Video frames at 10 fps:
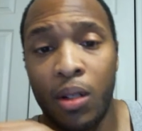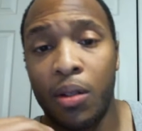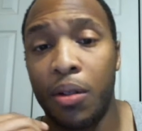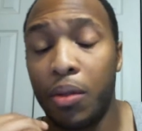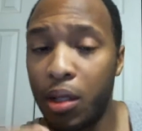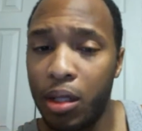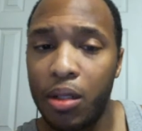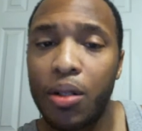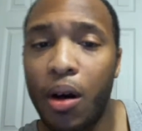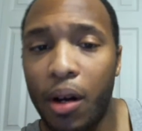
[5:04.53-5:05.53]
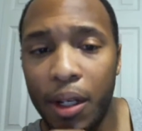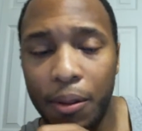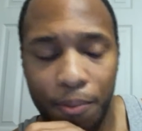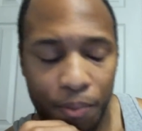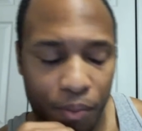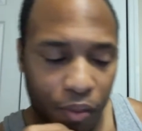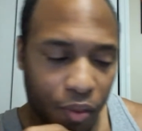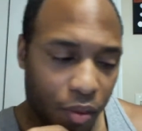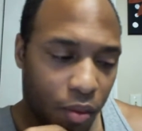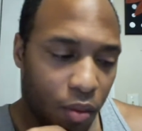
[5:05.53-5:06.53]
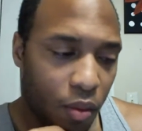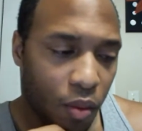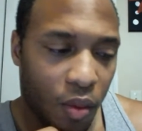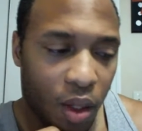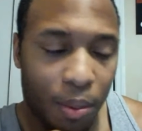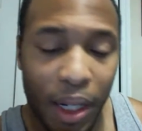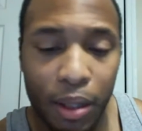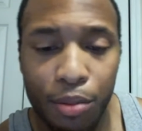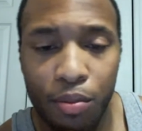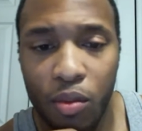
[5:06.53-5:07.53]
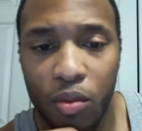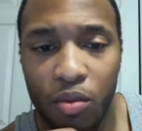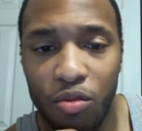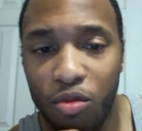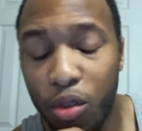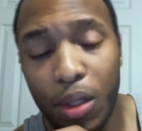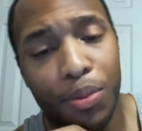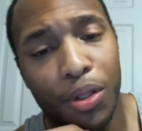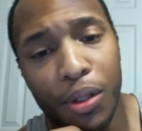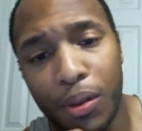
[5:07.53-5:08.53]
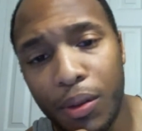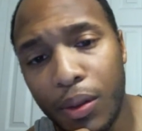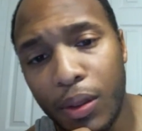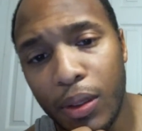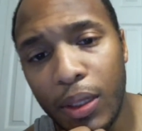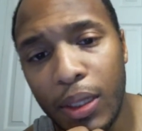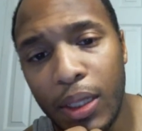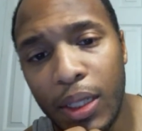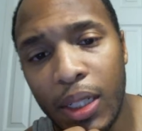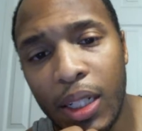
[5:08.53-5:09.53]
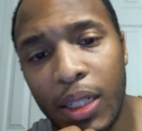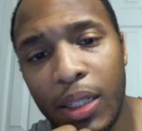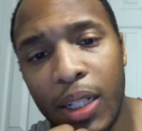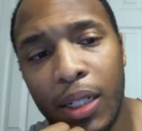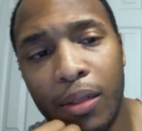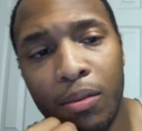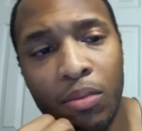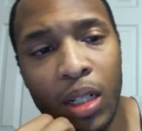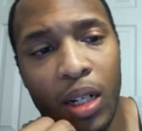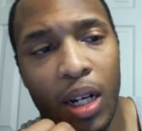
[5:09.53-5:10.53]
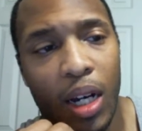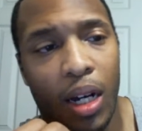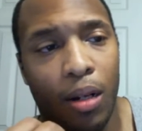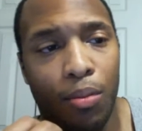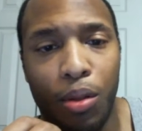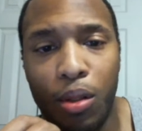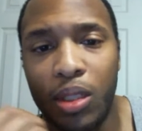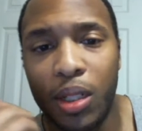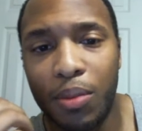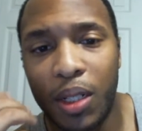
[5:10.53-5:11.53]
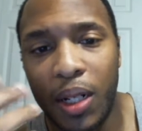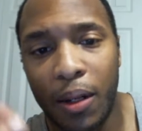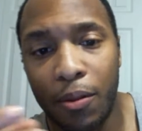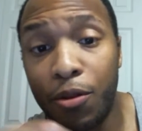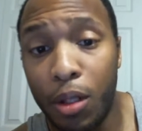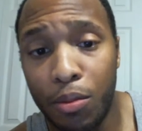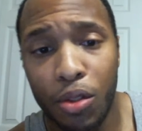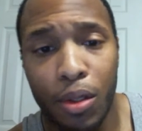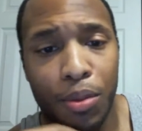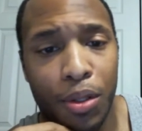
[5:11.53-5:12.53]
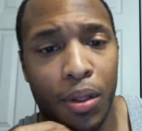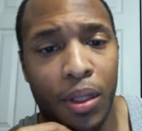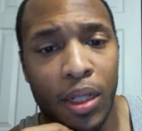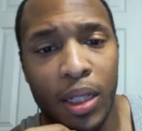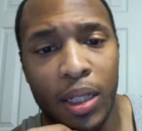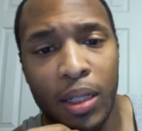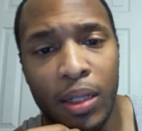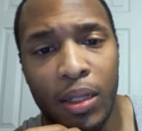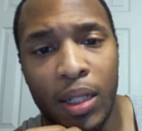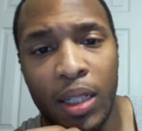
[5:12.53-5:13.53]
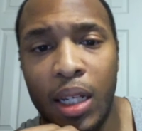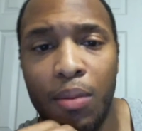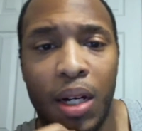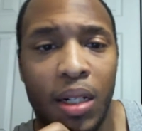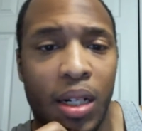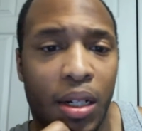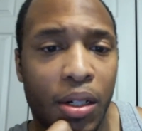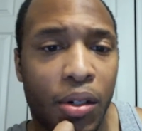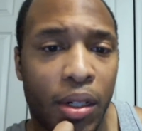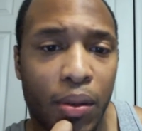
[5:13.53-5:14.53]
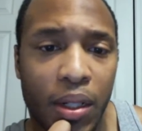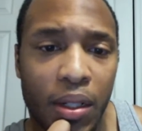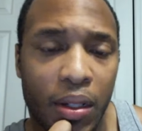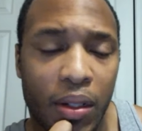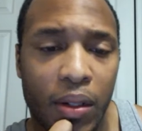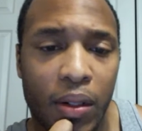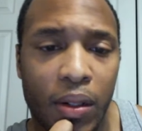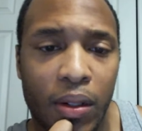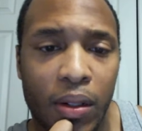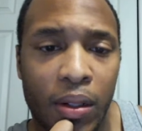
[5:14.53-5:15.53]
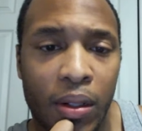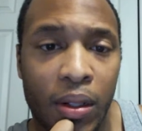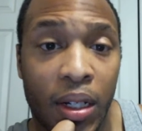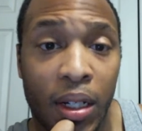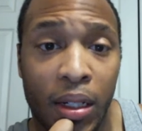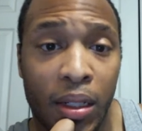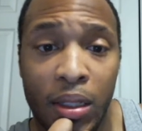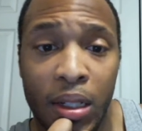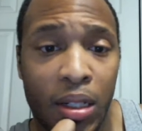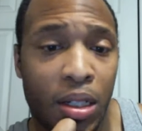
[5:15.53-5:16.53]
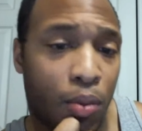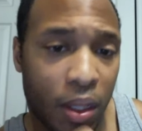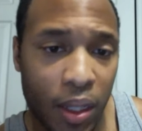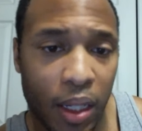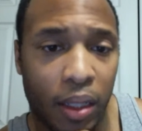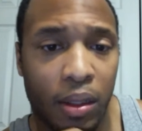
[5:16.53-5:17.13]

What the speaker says: we'll get to talking about scripture, and then I'll pull something out from scripture that they might not agree with. And it's not just one thing.